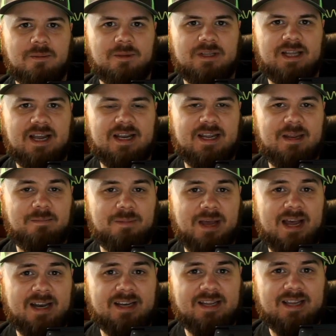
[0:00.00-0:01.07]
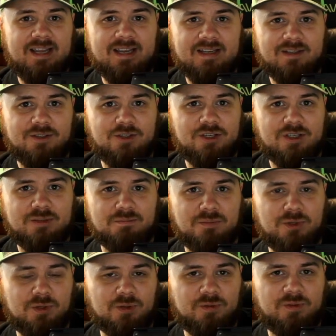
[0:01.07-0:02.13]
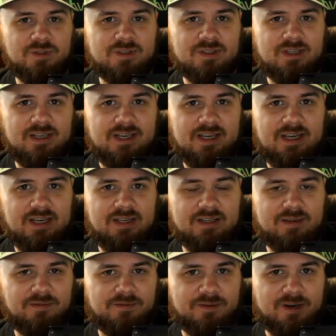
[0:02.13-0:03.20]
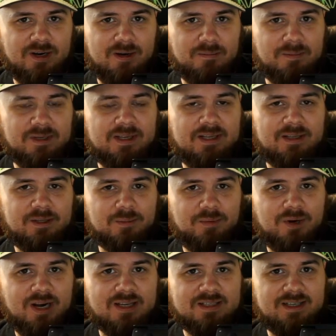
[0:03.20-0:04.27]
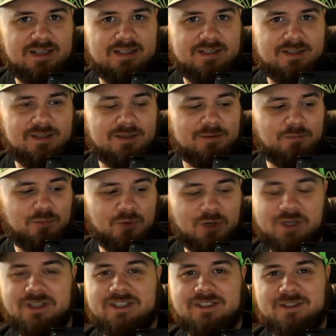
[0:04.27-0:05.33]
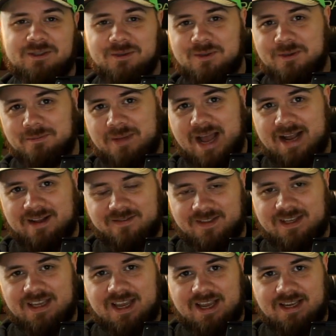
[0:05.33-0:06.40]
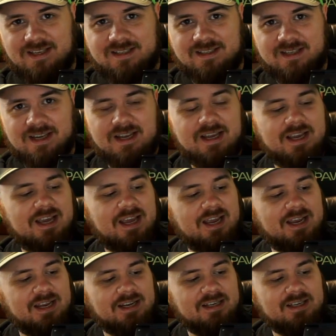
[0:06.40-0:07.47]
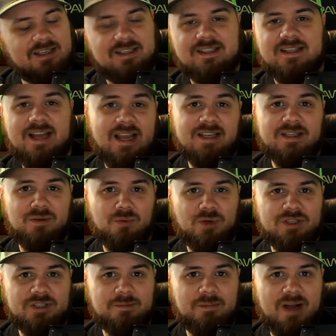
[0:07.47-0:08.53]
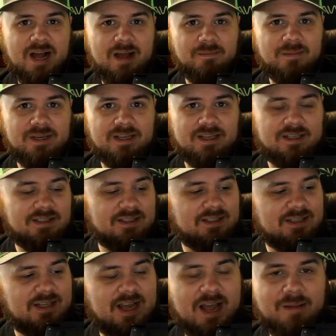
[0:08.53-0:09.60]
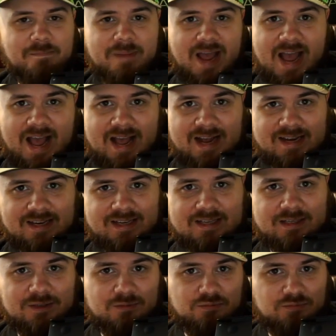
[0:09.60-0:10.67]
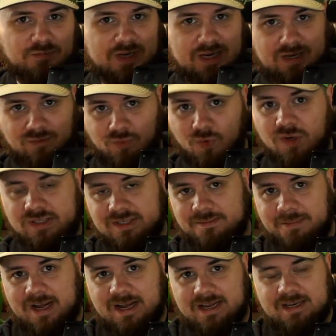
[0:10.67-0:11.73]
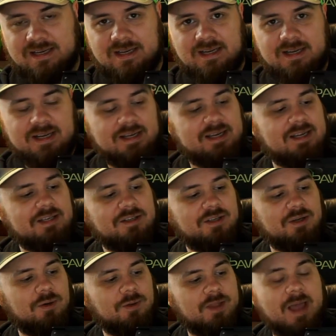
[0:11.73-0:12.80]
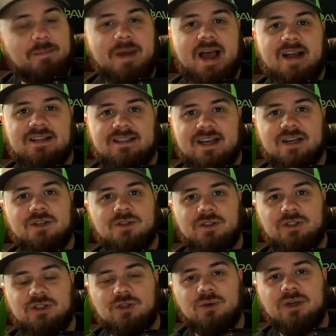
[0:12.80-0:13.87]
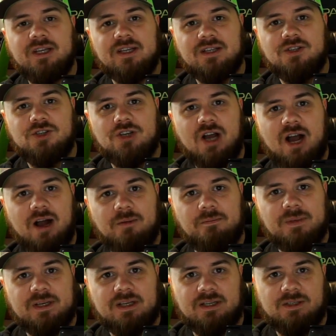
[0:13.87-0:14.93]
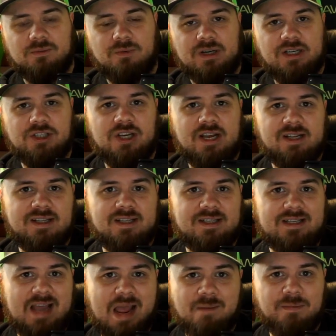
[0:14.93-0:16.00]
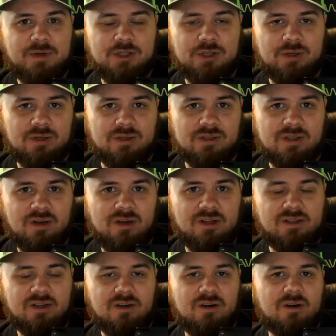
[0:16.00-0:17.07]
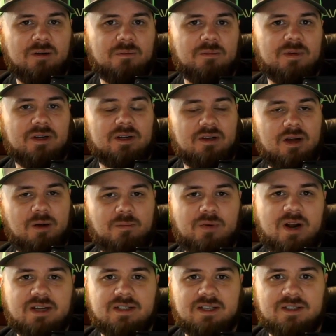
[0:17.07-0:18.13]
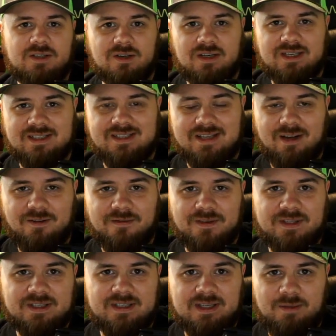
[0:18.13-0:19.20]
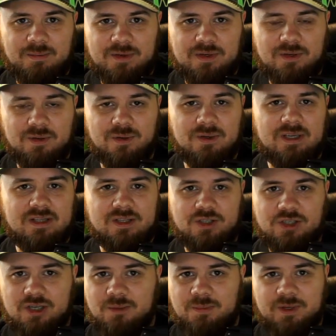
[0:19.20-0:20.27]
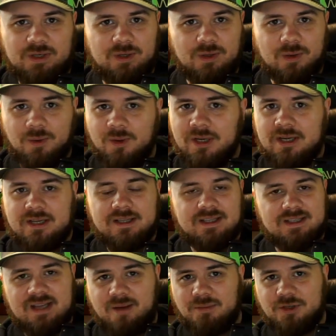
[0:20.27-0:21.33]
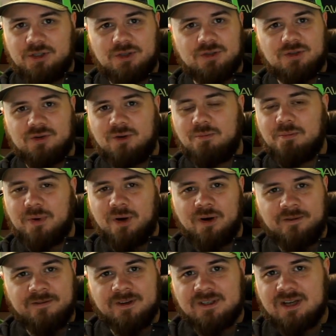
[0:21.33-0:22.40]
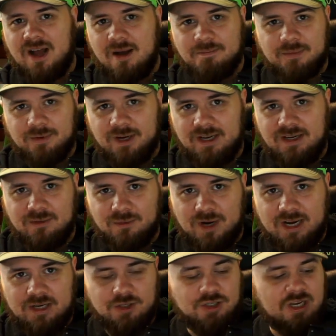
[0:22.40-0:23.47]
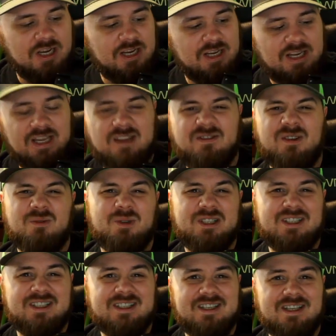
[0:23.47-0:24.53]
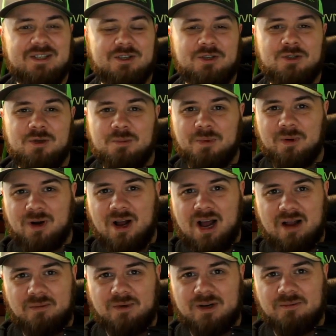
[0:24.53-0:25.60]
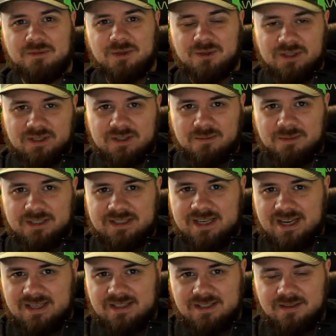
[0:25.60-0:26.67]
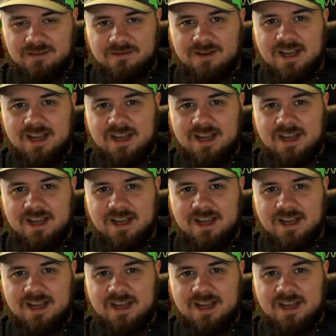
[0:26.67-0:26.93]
but that heat pad again just moves the heat from the processor really to the back of the case. And it stays in one spot because that pad is in one spot. And so that pad is actually doing its job, because when I check the temperatures on the ARM processor itself, on the CPU and the GPU, the temperatures are in perfect operating range, even when this gets super hot, when I'm doing some intensive